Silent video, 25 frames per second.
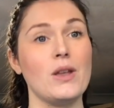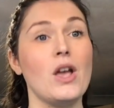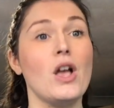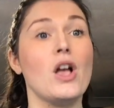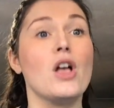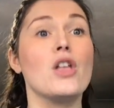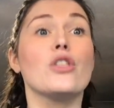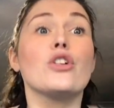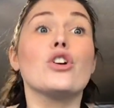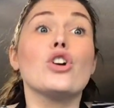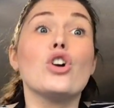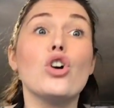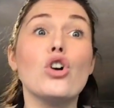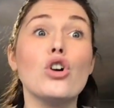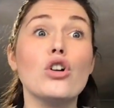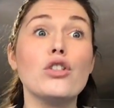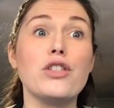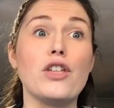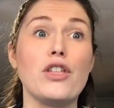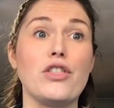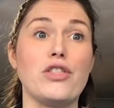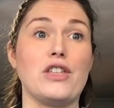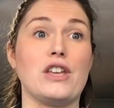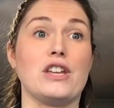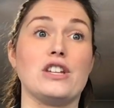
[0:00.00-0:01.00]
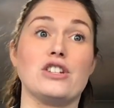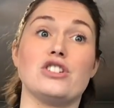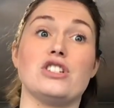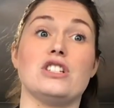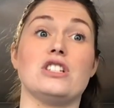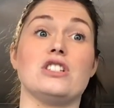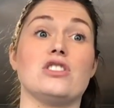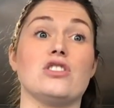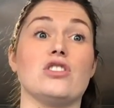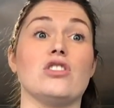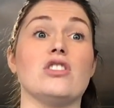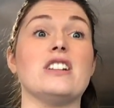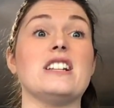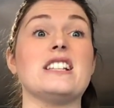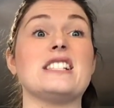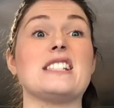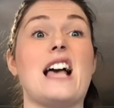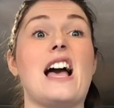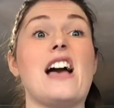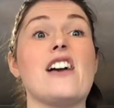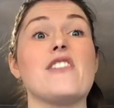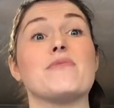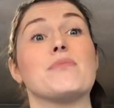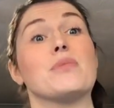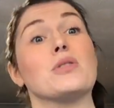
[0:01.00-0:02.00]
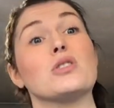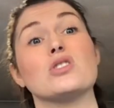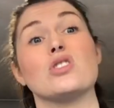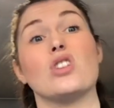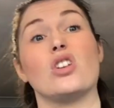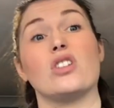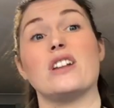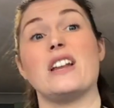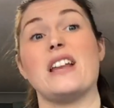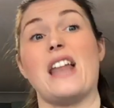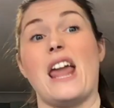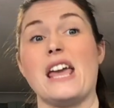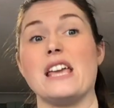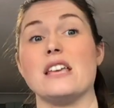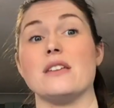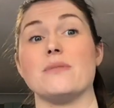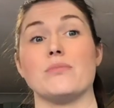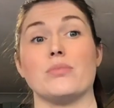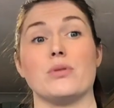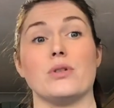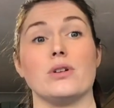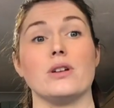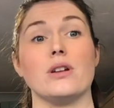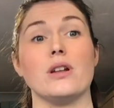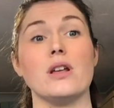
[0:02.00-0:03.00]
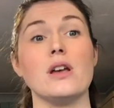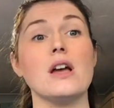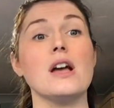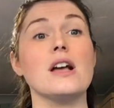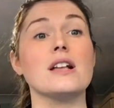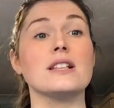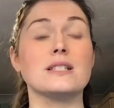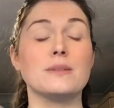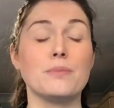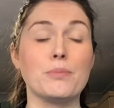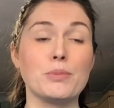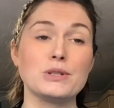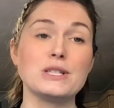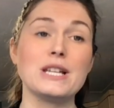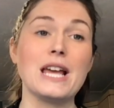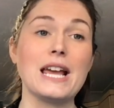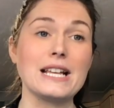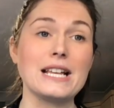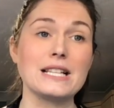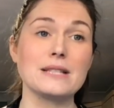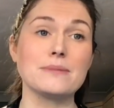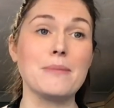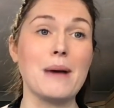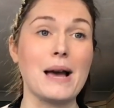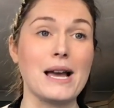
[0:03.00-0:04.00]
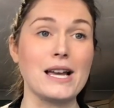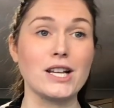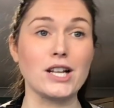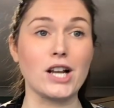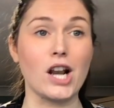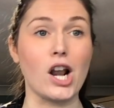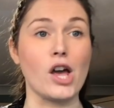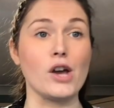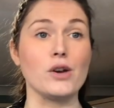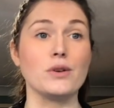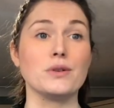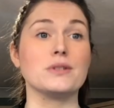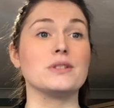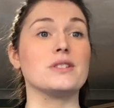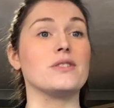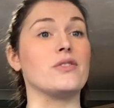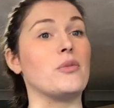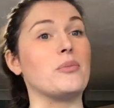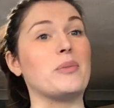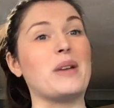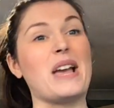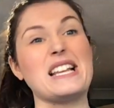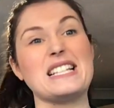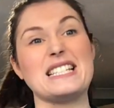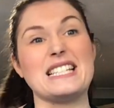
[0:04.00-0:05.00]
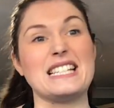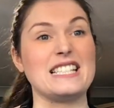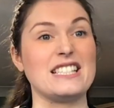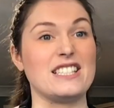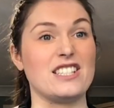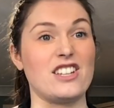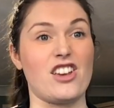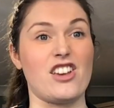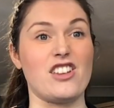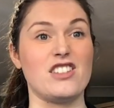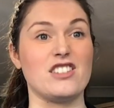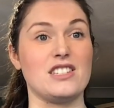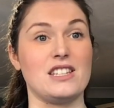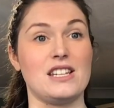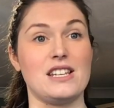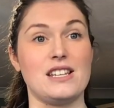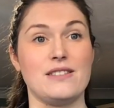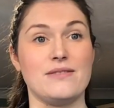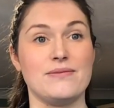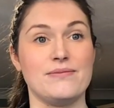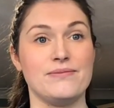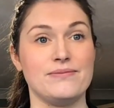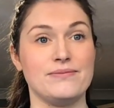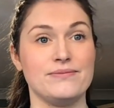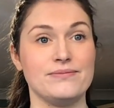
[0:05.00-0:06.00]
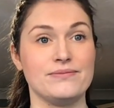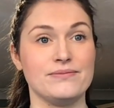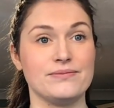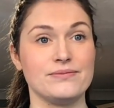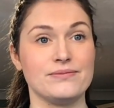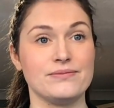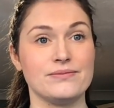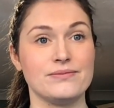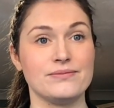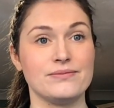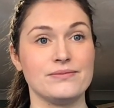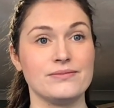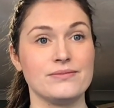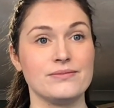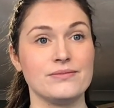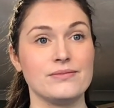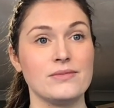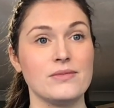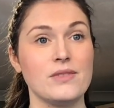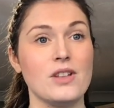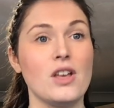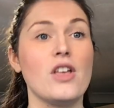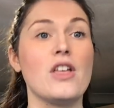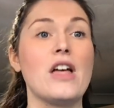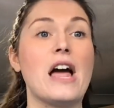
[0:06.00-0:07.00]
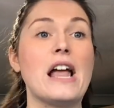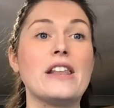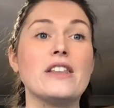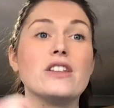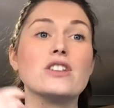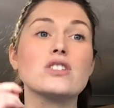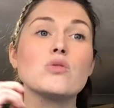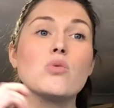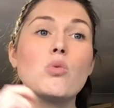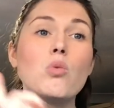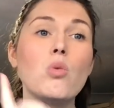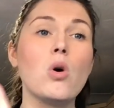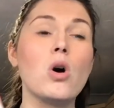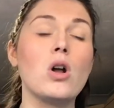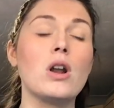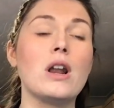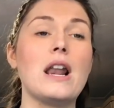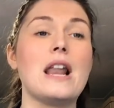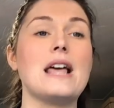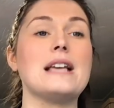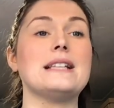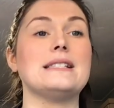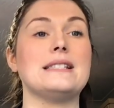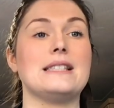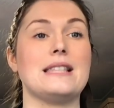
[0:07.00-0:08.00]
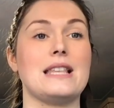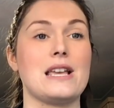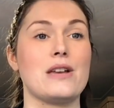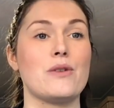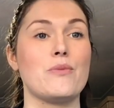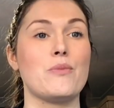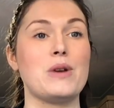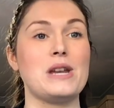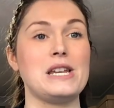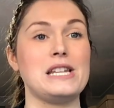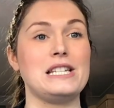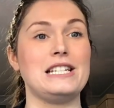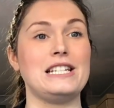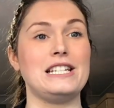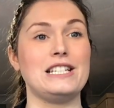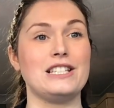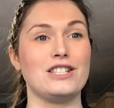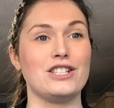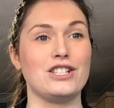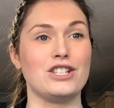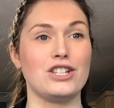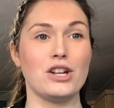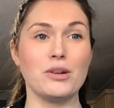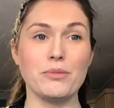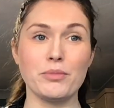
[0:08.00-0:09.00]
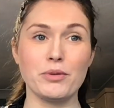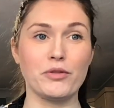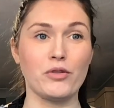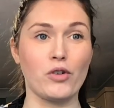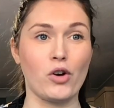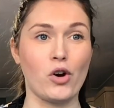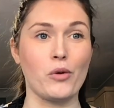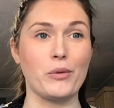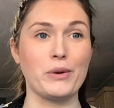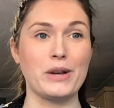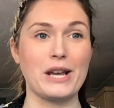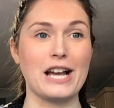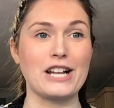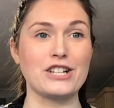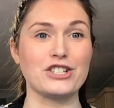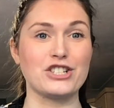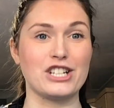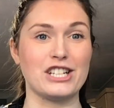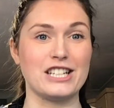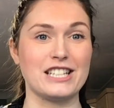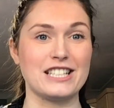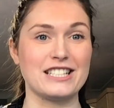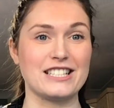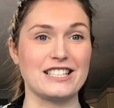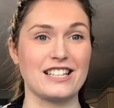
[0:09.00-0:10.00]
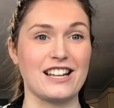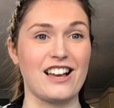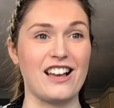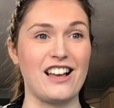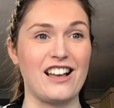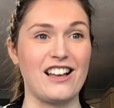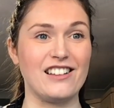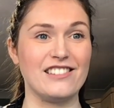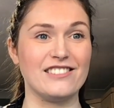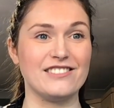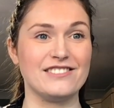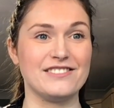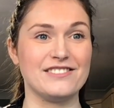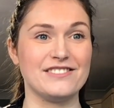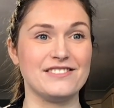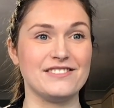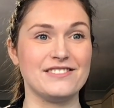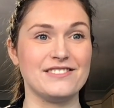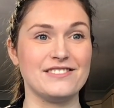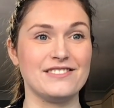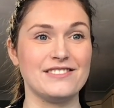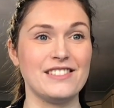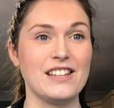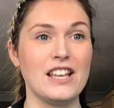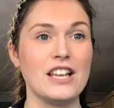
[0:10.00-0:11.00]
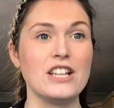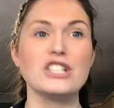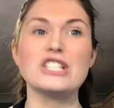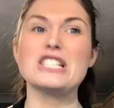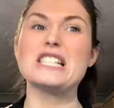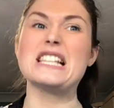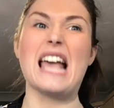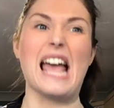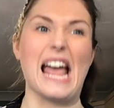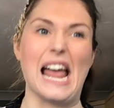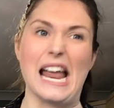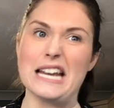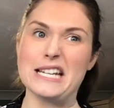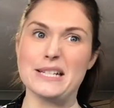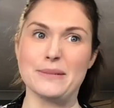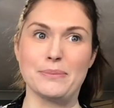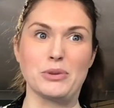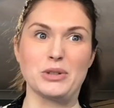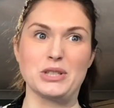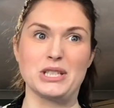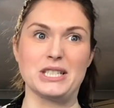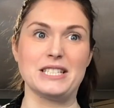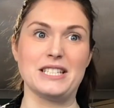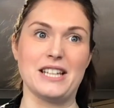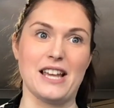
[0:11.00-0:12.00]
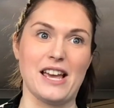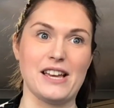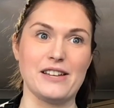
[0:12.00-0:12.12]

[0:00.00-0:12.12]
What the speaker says: The other thing she's done is I've put on an apron to protect my clothes from getting dirty. And there's one last thing we need to do before we actually start. Does anybody know?